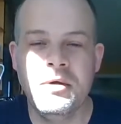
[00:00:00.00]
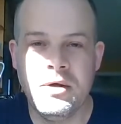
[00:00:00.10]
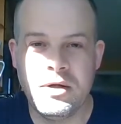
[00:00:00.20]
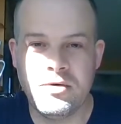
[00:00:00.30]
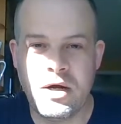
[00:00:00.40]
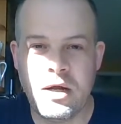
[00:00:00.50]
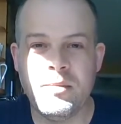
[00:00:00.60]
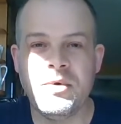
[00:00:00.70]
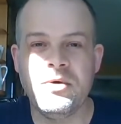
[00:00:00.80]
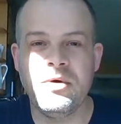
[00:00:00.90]
and grab
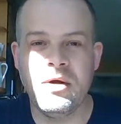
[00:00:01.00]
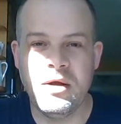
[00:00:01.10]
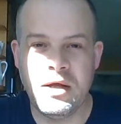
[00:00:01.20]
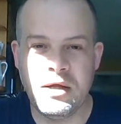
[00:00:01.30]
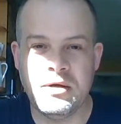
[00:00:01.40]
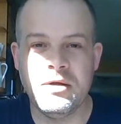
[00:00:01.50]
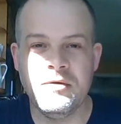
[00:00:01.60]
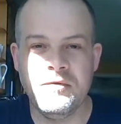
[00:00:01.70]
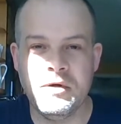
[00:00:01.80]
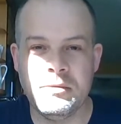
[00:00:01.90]
your handy
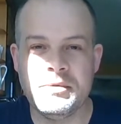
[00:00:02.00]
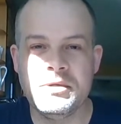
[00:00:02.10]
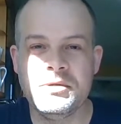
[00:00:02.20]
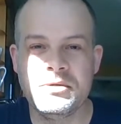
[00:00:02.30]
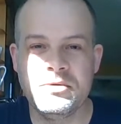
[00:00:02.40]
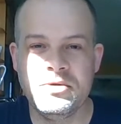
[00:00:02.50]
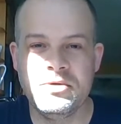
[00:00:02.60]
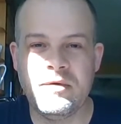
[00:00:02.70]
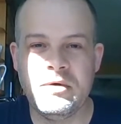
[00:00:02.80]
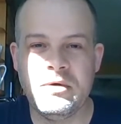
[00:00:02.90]
Phillips
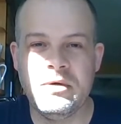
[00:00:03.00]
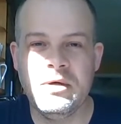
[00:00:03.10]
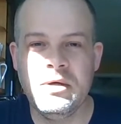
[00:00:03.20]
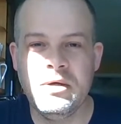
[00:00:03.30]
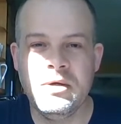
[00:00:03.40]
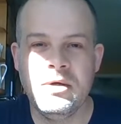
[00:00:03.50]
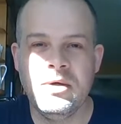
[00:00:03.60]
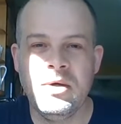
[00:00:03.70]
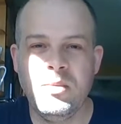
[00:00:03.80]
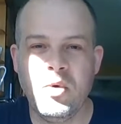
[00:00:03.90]
screwdriver.
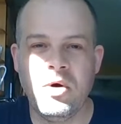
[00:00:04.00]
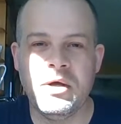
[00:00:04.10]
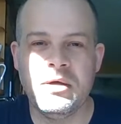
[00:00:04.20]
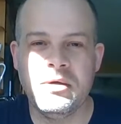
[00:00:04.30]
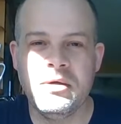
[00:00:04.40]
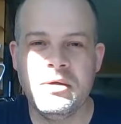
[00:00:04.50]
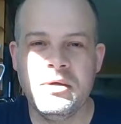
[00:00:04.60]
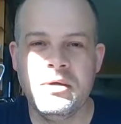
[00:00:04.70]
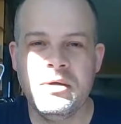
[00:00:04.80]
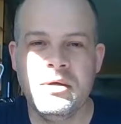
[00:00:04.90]
Boy,
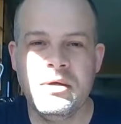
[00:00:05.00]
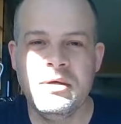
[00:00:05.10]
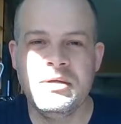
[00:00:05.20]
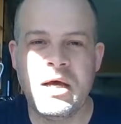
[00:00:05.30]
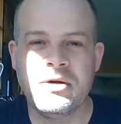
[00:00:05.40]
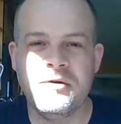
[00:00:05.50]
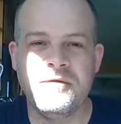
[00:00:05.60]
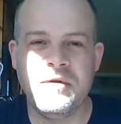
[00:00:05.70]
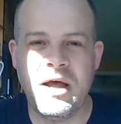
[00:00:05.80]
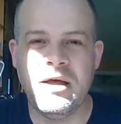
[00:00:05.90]
Dr.
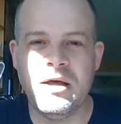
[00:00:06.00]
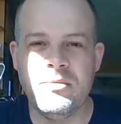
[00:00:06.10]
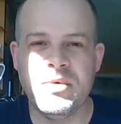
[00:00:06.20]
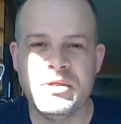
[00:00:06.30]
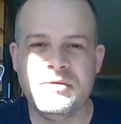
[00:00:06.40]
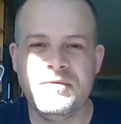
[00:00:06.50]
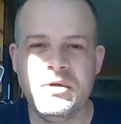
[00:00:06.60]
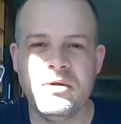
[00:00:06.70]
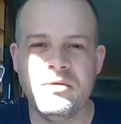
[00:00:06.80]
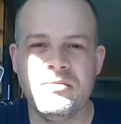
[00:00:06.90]
Flathead must
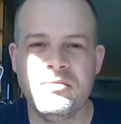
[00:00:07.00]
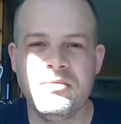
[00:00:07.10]
feel